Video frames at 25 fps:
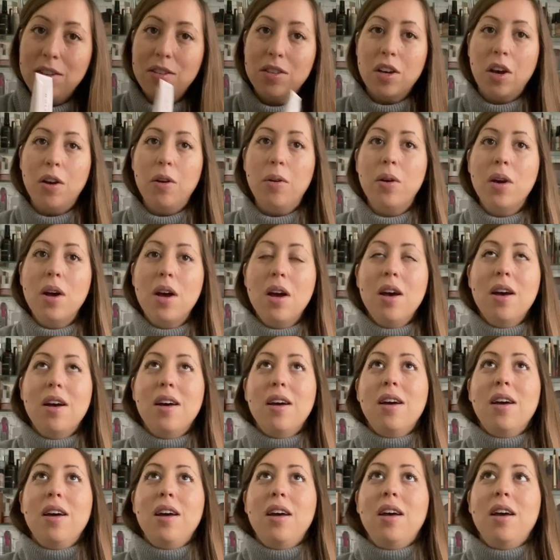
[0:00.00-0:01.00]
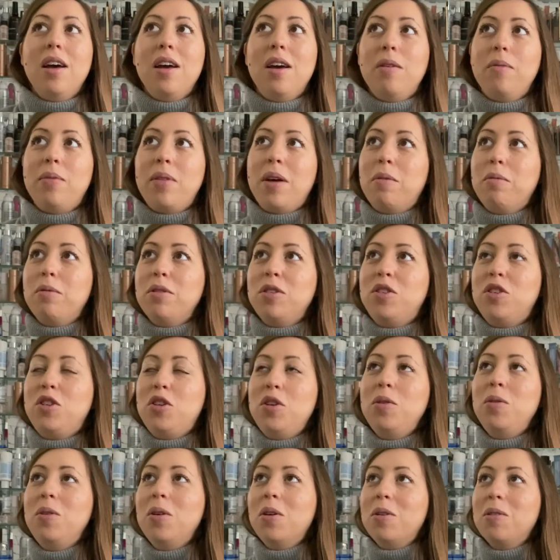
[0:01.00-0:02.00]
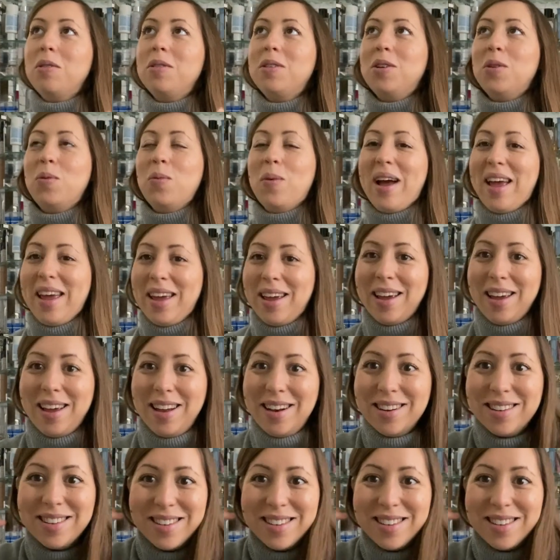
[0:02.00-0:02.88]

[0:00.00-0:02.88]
So it, there was too long to wait in,